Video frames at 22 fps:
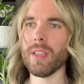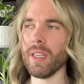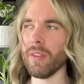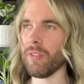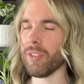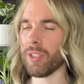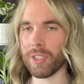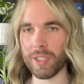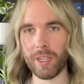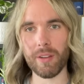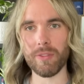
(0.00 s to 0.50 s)

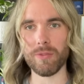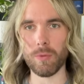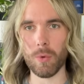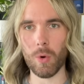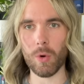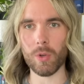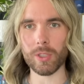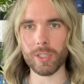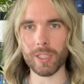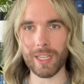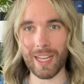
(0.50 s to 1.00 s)
given enough
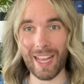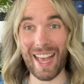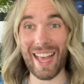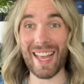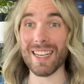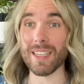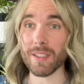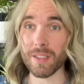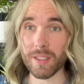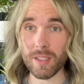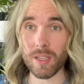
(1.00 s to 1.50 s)
water
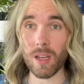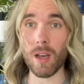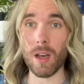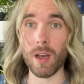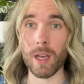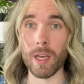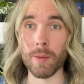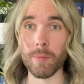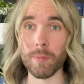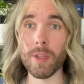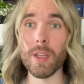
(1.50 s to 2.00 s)
and
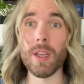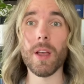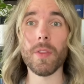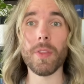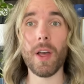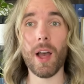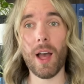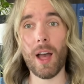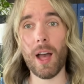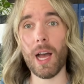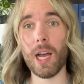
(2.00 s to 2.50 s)
time,
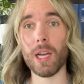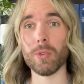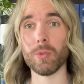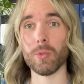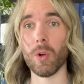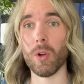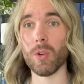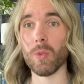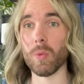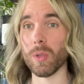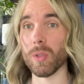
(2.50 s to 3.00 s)
the hard
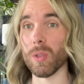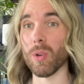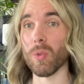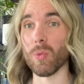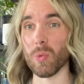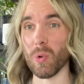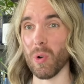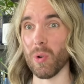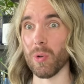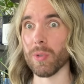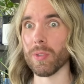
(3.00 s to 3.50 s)
rock will
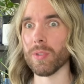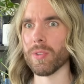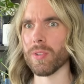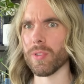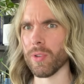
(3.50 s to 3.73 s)
erode